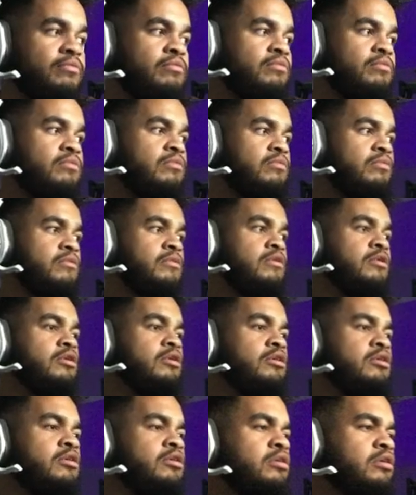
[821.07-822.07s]

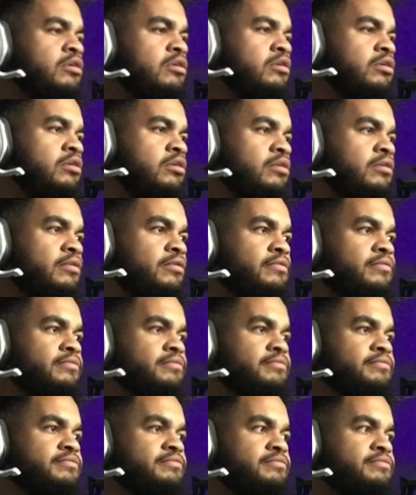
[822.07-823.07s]

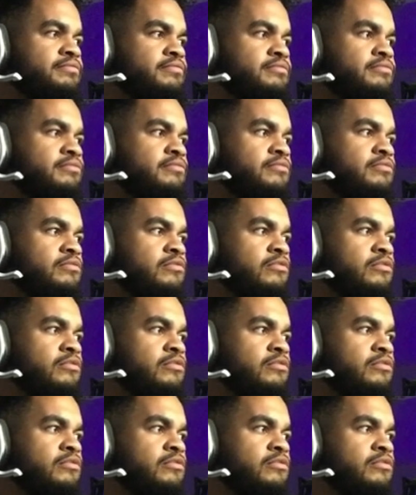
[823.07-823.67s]
This person isn't speaking.